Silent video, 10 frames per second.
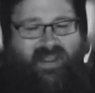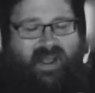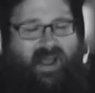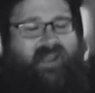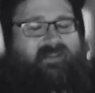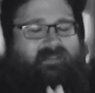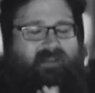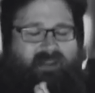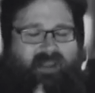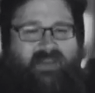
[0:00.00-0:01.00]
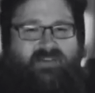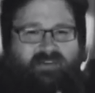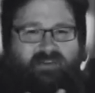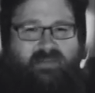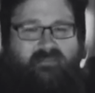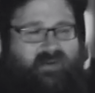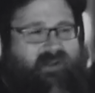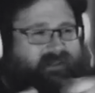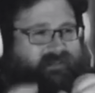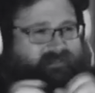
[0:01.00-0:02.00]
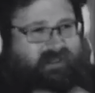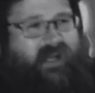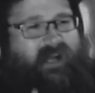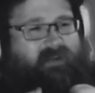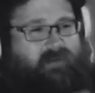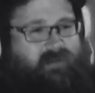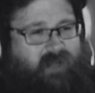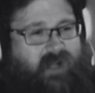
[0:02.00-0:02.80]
I occasionally put or